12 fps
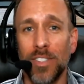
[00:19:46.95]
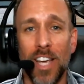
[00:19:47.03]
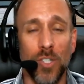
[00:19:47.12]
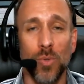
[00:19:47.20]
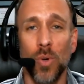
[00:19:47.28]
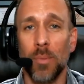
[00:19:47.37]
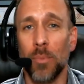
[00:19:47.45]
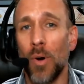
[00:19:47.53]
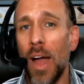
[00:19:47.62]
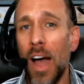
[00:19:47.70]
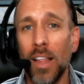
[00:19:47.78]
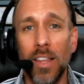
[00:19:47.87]
Sexual
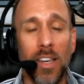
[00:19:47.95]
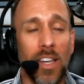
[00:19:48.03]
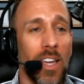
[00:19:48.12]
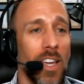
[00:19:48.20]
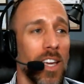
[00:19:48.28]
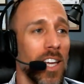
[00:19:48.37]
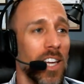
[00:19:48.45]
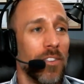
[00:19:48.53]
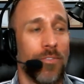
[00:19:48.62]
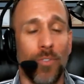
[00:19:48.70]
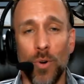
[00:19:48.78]
immorality,